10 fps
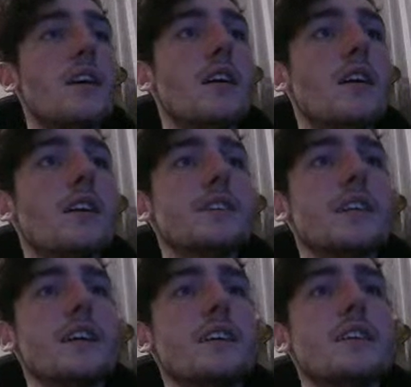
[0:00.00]

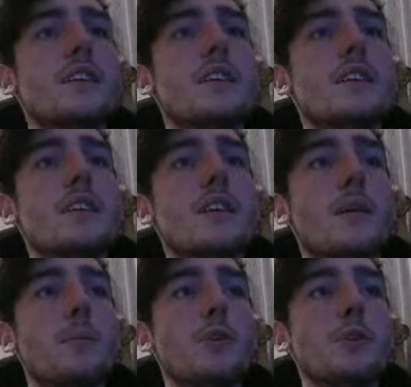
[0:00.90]
Okay.
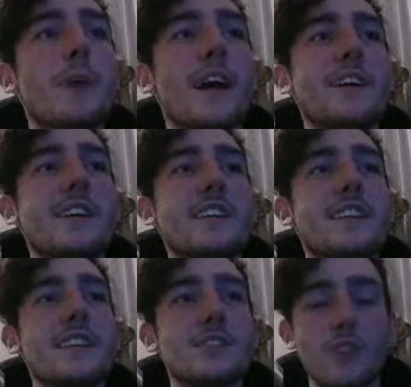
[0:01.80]
Blue parakeet,
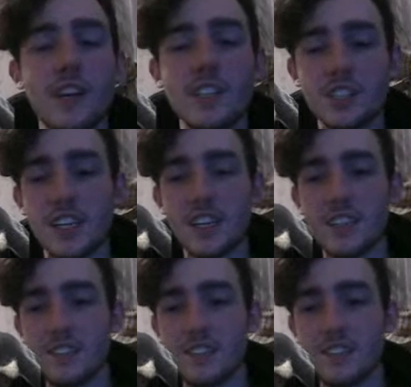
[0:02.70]
that's a range attack.